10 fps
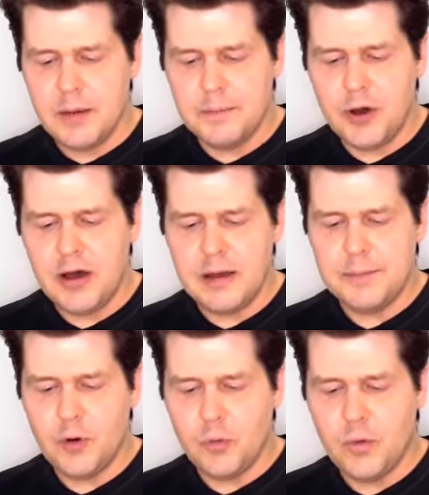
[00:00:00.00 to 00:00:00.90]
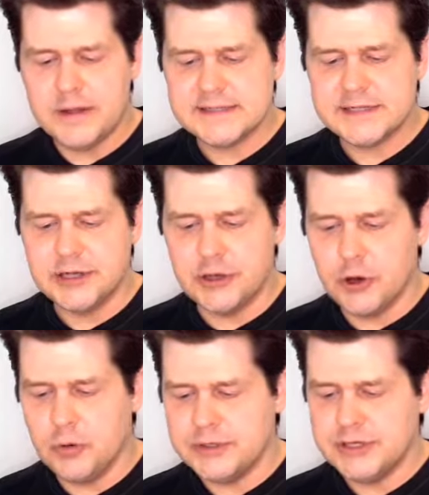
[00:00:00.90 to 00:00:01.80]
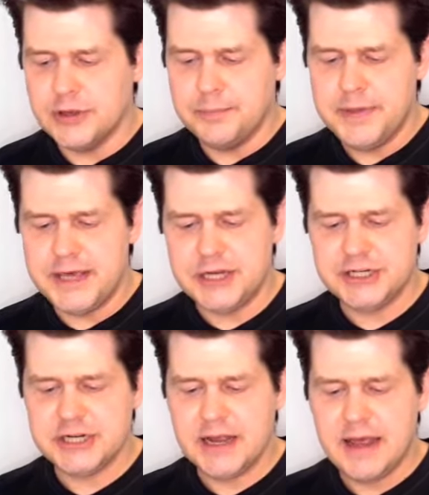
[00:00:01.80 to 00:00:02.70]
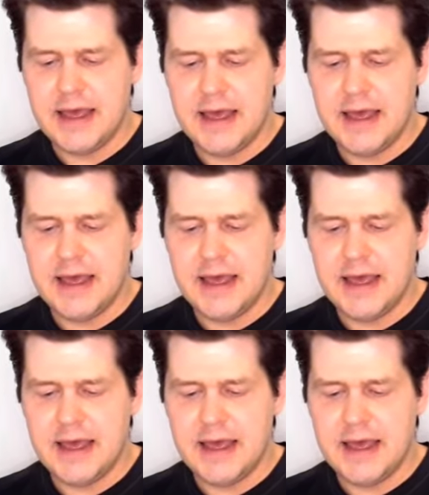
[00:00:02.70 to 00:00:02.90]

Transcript: Bob wants to go to the beach